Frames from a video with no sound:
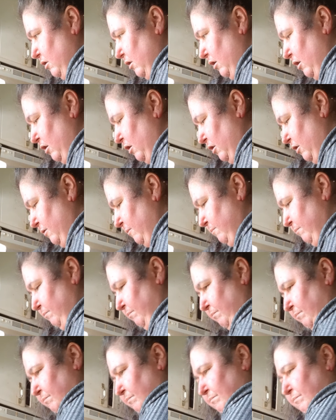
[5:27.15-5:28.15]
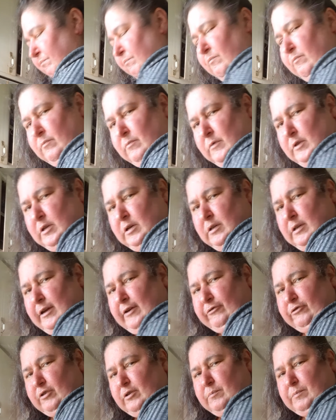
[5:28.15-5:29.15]
Um,
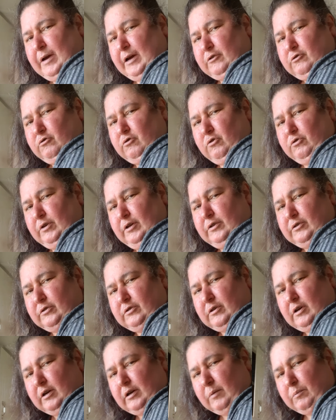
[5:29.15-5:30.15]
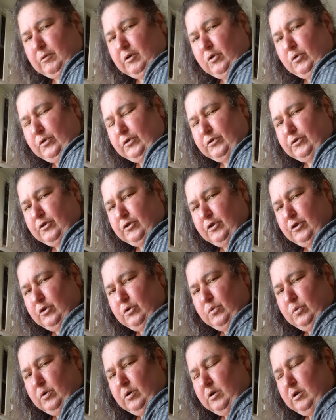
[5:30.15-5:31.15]
after the macaroni is done, I'm going
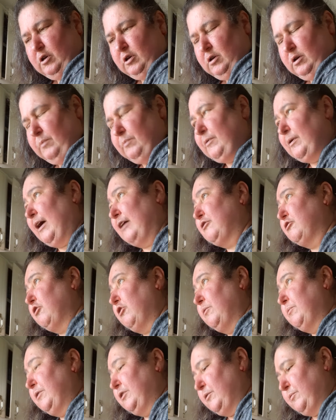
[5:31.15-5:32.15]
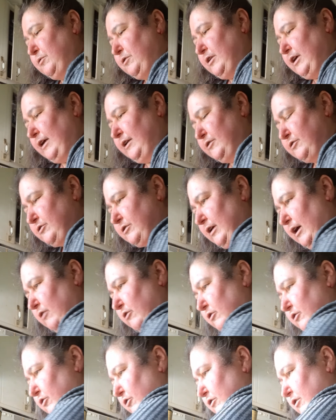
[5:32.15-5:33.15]
to, macaroni and the potato
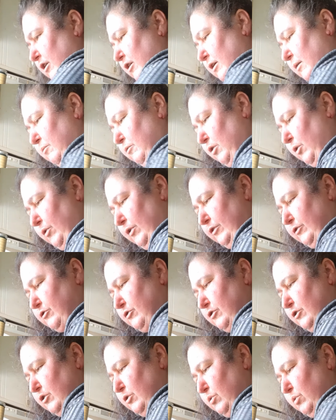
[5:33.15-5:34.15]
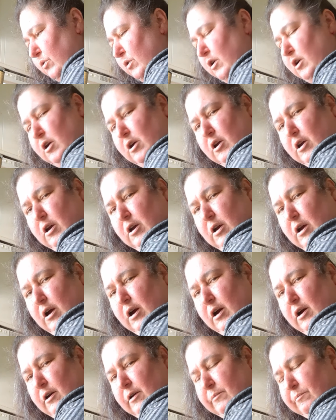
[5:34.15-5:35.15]
salad is done, I'm going to
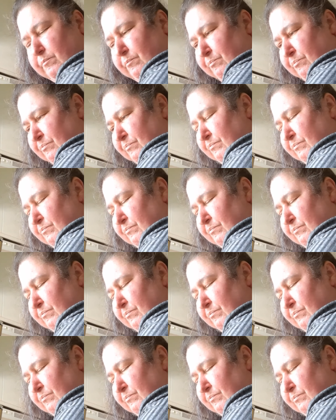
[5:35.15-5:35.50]
um,